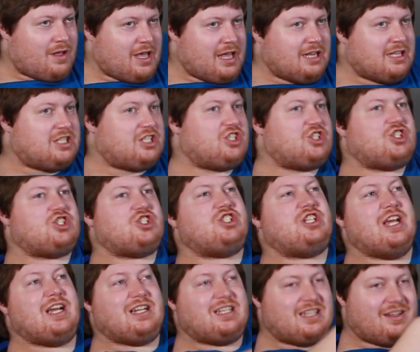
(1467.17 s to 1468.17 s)

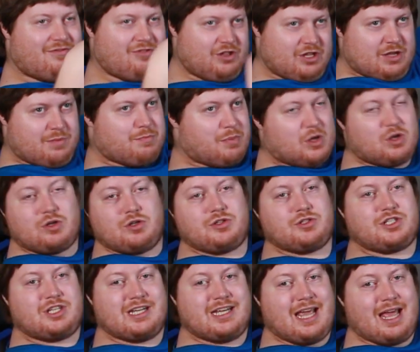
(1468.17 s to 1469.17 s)
instinctively pull
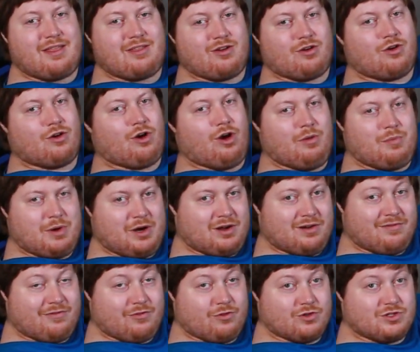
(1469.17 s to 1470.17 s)
together
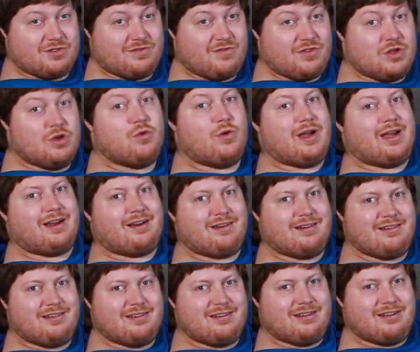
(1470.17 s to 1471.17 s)
upon first
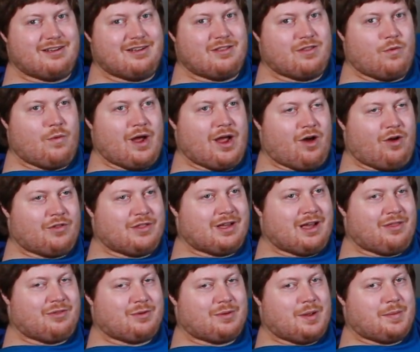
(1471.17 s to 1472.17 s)
viewing the way all the
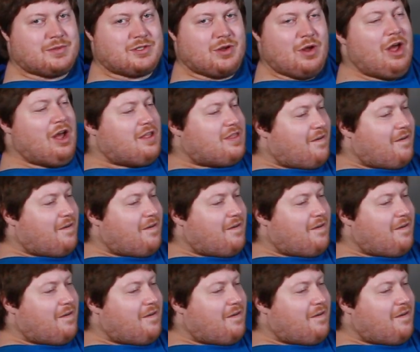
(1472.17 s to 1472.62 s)
other episodes.